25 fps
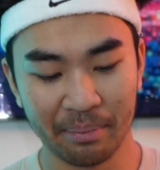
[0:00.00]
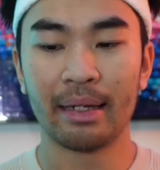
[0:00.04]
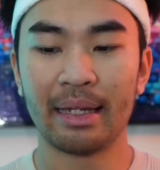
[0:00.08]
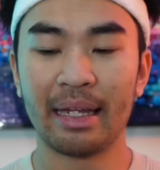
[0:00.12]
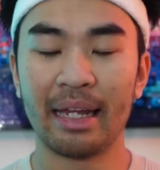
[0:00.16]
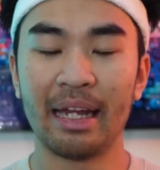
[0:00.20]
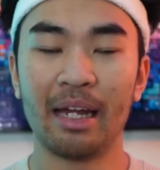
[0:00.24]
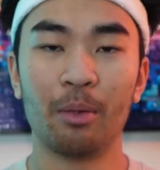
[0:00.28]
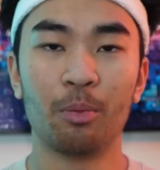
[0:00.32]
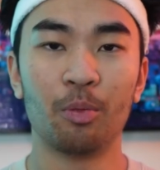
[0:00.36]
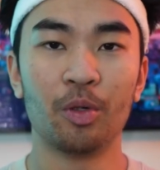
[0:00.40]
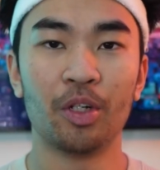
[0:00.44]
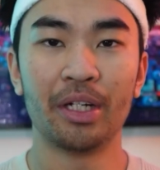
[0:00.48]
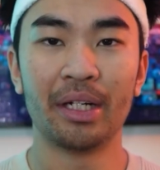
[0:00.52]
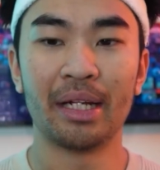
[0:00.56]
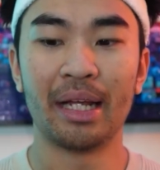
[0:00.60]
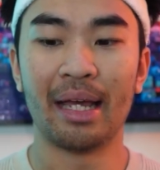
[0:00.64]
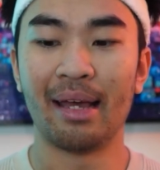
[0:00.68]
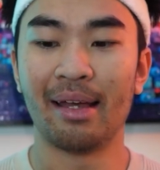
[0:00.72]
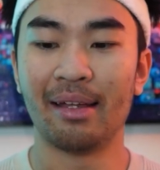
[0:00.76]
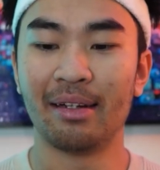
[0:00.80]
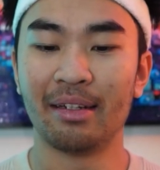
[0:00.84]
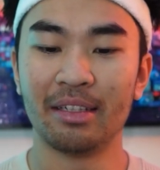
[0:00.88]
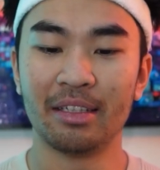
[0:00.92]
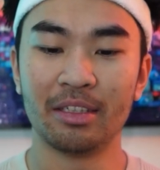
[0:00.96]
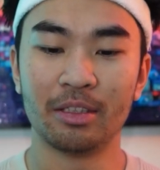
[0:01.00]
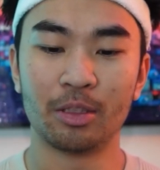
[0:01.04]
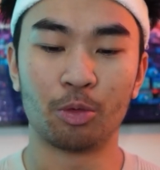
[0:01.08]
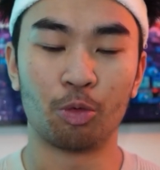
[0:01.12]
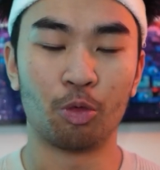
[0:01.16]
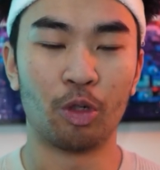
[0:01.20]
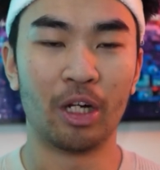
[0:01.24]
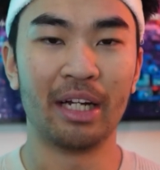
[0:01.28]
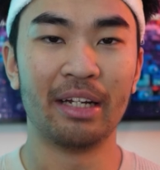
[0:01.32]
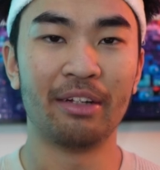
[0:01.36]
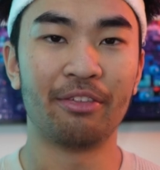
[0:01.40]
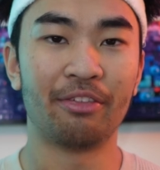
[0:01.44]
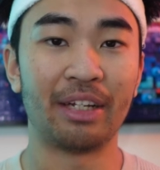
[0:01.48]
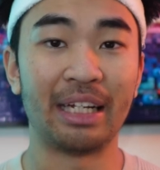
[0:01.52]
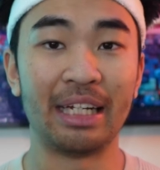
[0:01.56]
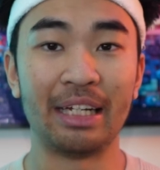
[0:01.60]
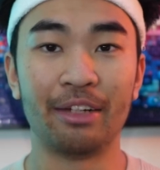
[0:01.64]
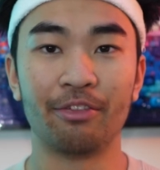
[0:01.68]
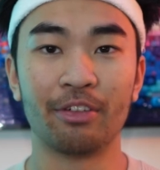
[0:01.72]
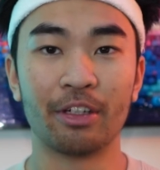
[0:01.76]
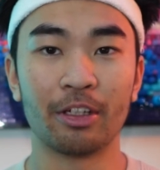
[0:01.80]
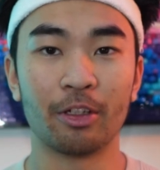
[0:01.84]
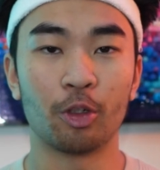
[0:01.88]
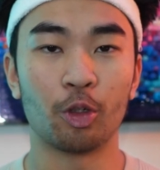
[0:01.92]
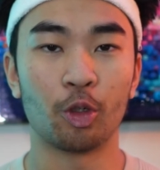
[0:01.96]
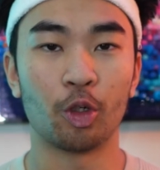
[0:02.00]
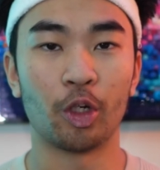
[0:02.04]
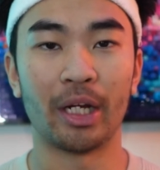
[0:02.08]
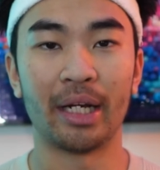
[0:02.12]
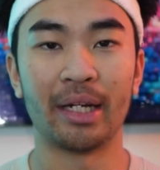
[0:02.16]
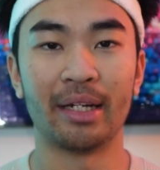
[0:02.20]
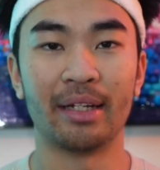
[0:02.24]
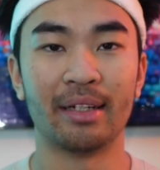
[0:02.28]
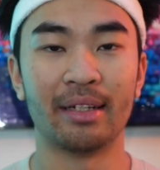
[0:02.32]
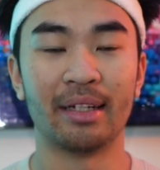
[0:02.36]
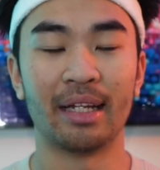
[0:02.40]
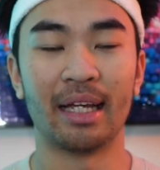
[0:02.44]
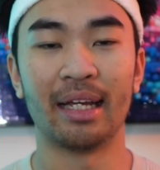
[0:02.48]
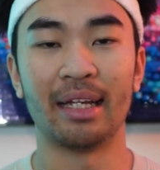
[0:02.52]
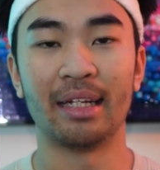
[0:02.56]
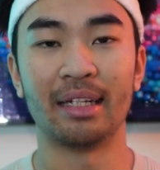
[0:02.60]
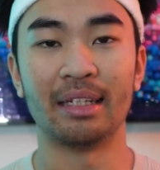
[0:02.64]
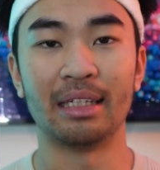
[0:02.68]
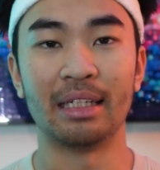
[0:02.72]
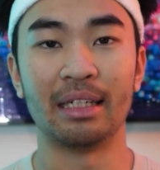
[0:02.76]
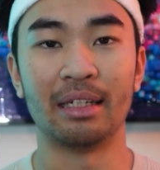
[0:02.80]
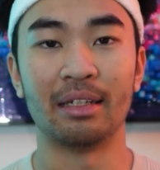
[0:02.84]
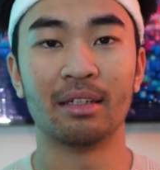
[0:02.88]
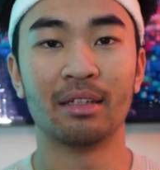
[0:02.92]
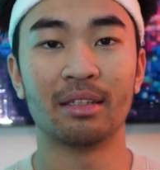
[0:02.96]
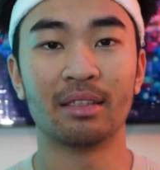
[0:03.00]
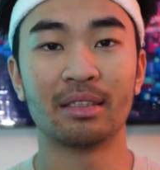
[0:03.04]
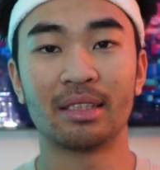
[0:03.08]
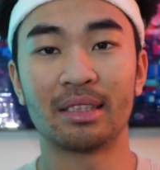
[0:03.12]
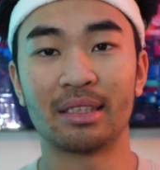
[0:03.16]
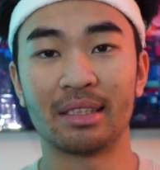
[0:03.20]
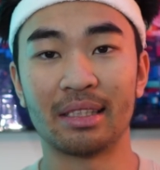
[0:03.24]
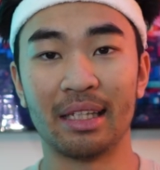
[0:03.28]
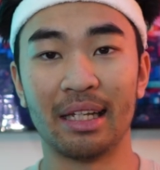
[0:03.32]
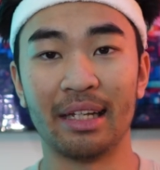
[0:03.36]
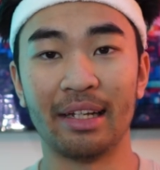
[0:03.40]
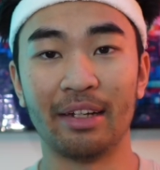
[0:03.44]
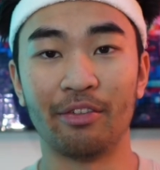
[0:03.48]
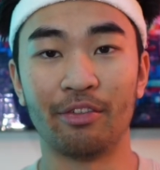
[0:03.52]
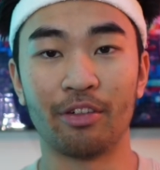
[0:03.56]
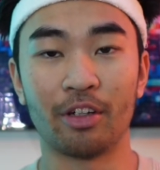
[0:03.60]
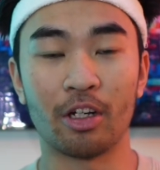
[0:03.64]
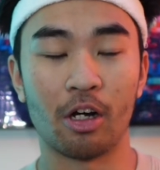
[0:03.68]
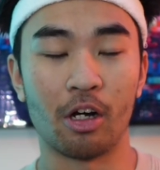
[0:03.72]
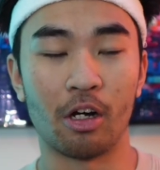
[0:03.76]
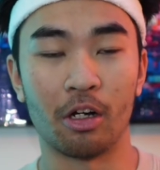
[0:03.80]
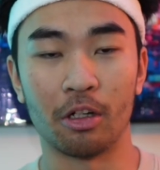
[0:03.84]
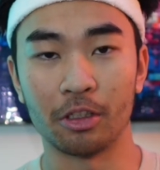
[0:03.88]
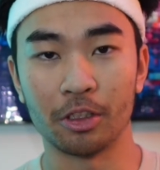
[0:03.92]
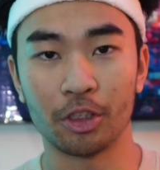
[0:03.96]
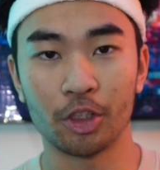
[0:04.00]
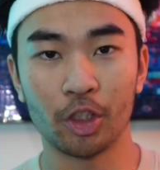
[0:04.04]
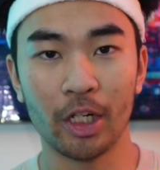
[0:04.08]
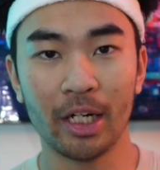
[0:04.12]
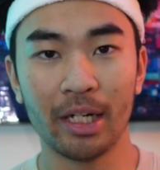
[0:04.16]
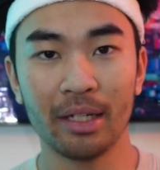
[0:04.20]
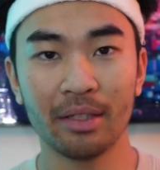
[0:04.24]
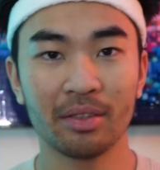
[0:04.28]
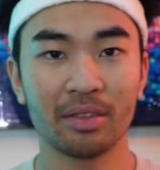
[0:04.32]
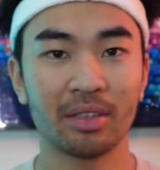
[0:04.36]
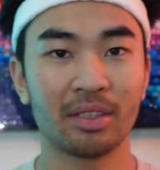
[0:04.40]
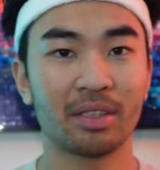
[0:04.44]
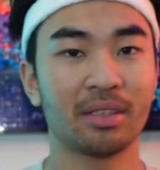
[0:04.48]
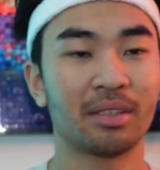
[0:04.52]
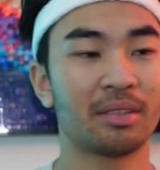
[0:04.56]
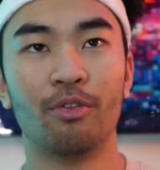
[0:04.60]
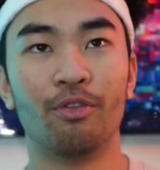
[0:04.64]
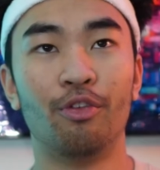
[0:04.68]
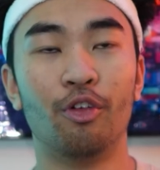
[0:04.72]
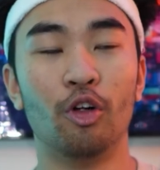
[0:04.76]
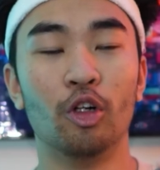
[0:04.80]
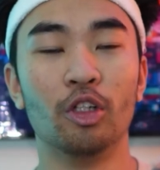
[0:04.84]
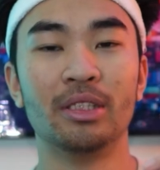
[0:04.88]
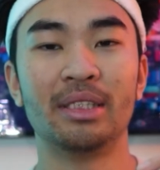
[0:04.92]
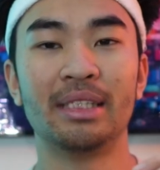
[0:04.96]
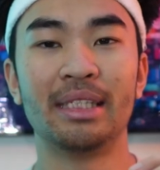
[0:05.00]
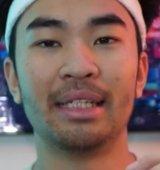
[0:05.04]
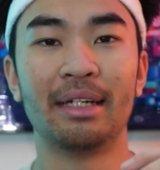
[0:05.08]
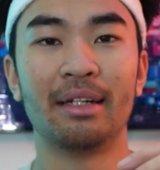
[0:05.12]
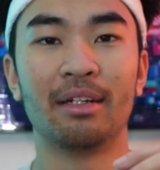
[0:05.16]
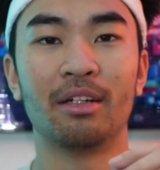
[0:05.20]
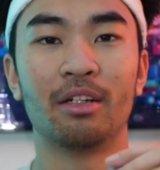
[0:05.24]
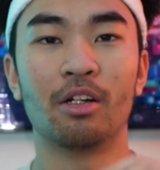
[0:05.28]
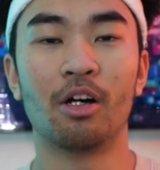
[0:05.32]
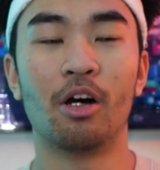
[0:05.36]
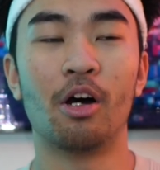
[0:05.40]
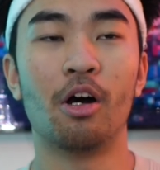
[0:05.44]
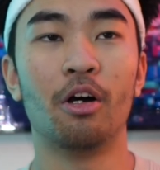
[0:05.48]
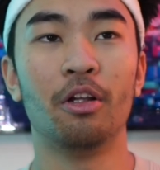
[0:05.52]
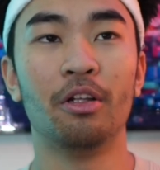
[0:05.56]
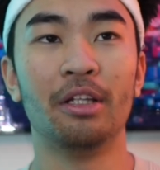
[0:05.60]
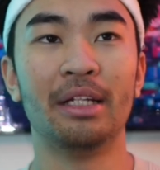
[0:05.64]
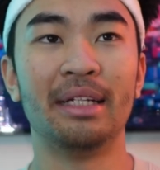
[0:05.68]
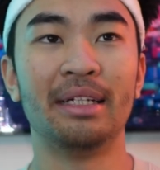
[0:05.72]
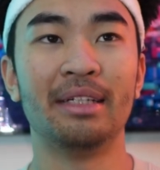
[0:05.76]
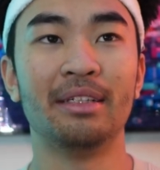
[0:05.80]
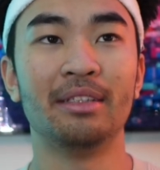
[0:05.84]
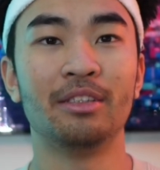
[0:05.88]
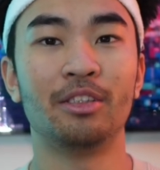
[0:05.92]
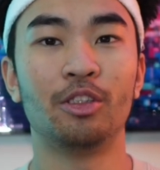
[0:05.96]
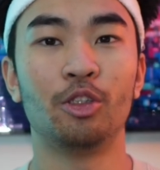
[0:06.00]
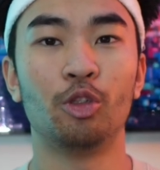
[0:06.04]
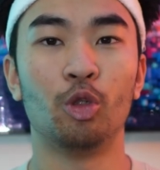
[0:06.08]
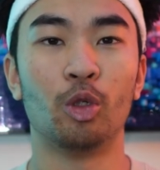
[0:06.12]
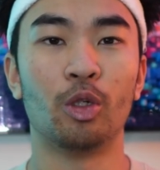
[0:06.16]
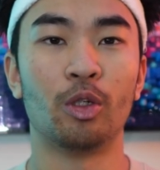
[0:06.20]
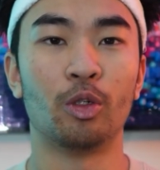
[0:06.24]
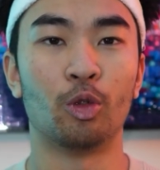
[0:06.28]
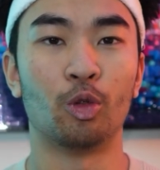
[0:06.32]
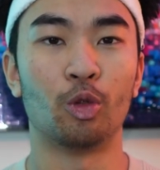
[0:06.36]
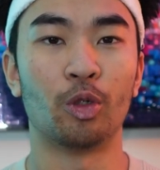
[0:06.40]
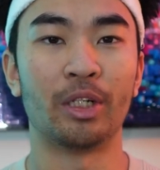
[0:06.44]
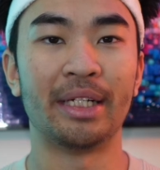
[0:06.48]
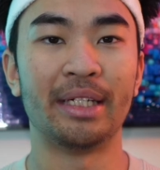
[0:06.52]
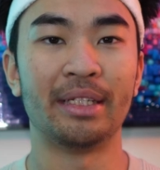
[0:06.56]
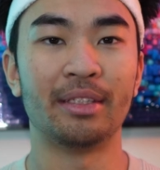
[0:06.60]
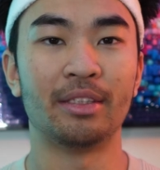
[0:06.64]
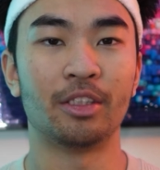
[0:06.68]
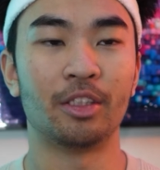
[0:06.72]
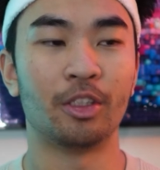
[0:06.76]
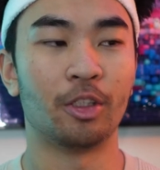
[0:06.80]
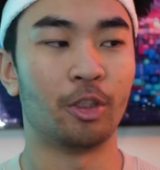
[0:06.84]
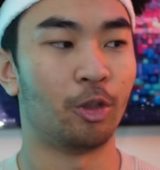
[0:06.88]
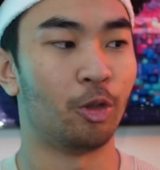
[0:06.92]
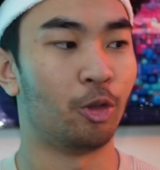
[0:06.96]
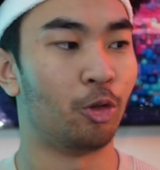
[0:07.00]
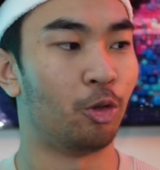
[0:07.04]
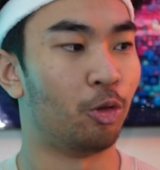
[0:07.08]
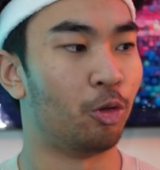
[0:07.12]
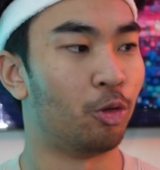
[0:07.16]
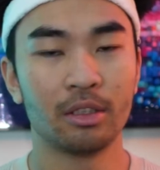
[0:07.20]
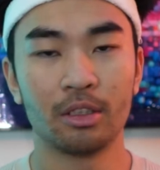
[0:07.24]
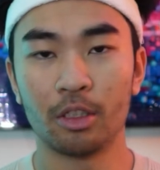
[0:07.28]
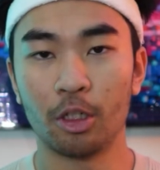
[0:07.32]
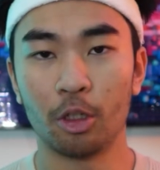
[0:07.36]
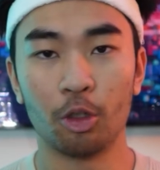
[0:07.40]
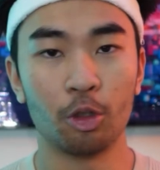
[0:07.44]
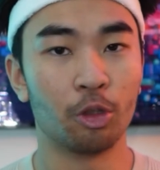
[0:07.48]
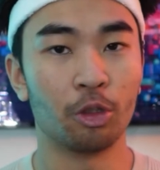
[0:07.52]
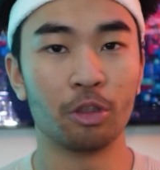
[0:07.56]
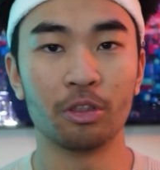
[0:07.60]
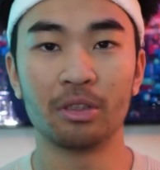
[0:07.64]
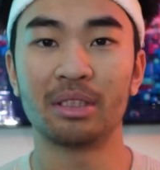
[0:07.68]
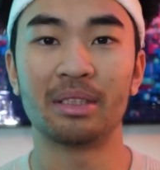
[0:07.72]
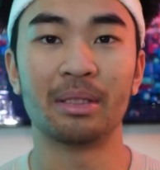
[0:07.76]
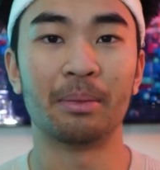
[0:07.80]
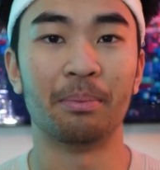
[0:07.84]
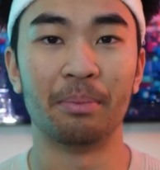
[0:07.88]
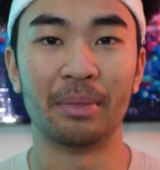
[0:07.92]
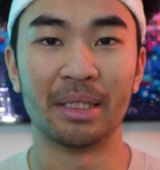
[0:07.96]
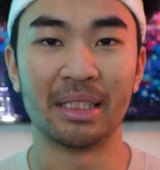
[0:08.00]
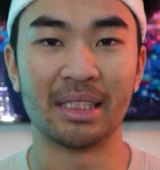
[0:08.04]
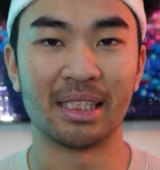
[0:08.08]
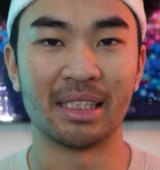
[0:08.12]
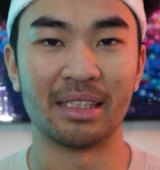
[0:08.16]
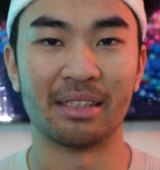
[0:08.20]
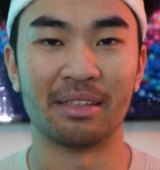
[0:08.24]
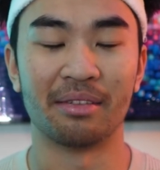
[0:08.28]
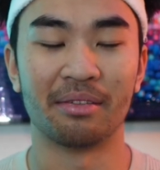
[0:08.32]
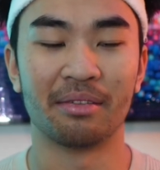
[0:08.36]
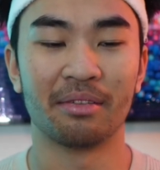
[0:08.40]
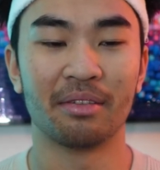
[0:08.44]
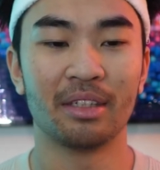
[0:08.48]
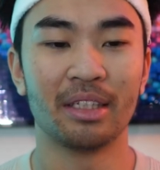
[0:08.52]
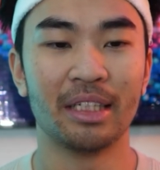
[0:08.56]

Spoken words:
Cameron and his wife even created a slave contract, forcing Colleen to agree to total submission.